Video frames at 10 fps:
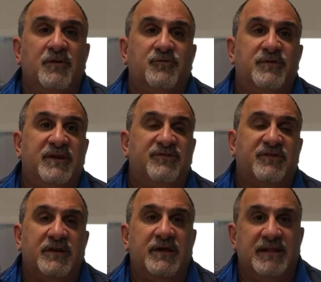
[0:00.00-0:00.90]

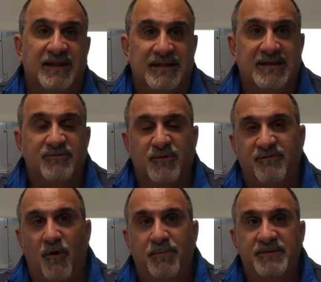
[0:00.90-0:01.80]
Traditionally, Little Leagues would
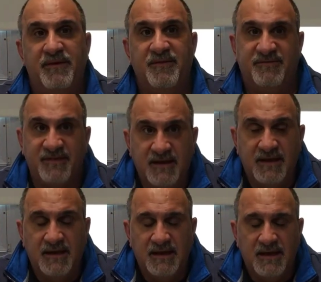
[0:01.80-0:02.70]
have opened in the
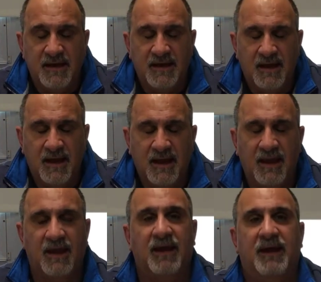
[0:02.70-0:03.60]
city,
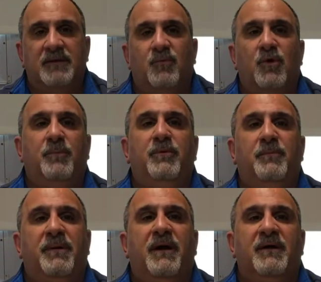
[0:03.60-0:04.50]
and Whirlpool
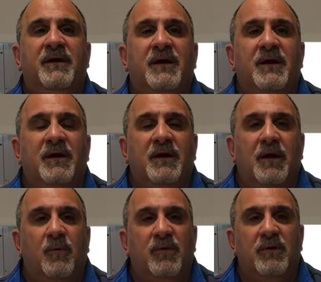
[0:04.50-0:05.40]
Park
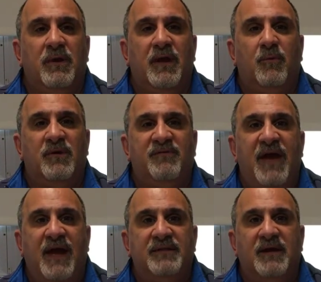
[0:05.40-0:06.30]
would have
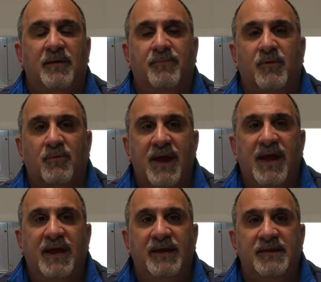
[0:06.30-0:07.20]
had their
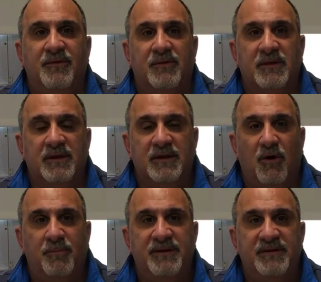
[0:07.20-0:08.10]
parade and their Little League
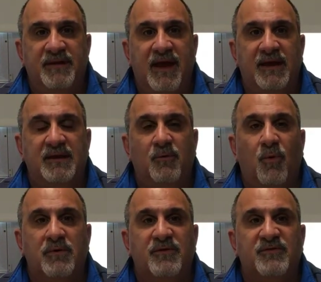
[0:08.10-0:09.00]
opening day and
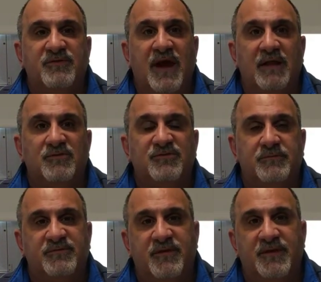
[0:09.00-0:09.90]
awarded the
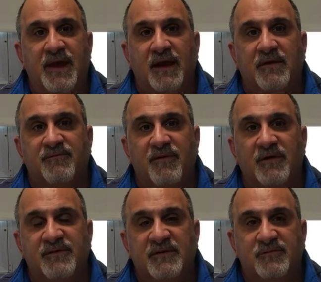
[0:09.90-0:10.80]
scholarships to the Niagara
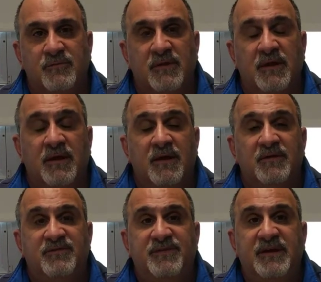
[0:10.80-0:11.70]
Falls High School
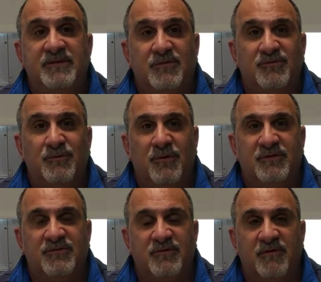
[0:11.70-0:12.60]
seniors who are
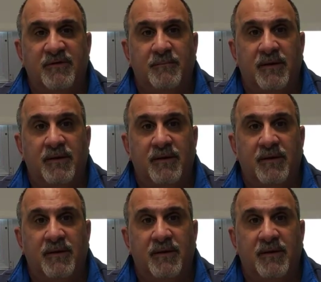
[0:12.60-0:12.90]
deserving.